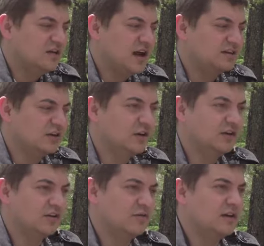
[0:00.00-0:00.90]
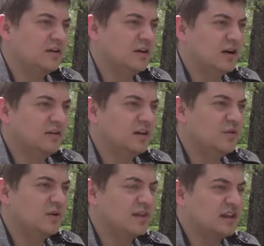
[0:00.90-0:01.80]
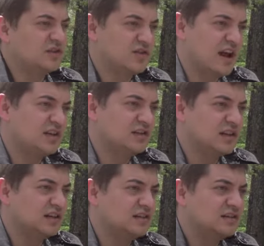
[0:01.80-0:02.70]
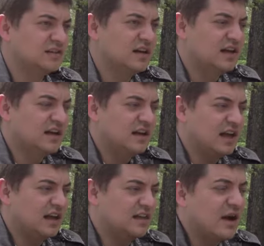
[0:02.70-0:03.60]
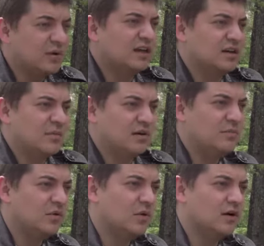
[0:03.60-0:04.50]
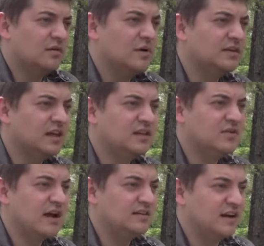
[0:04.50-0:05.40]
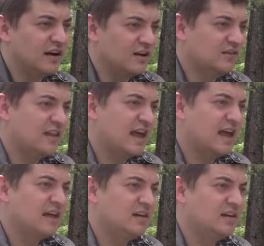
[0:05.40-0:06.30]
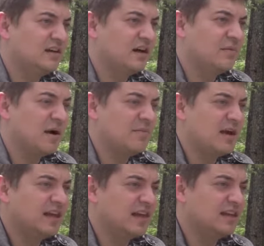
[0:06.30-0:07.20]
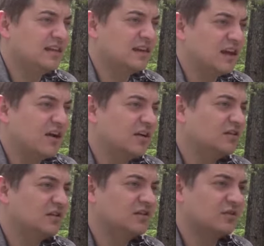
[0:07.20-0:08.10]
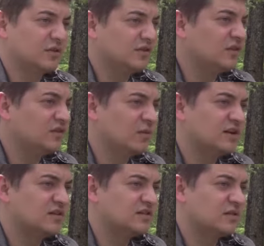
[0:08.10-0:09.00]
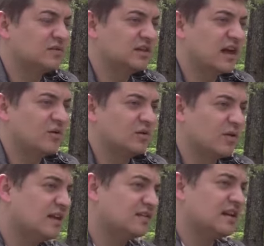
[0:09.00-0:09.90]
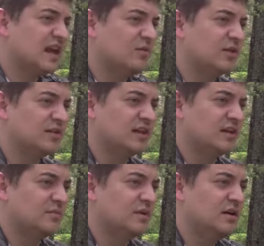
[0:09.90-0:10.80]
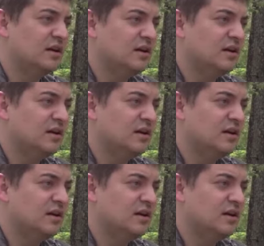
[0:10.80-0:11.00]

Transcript: you had to hook your reader early with that strangeness, and that would get them on board. But then you had to earn that by making the characters or the situation something that would resonate with them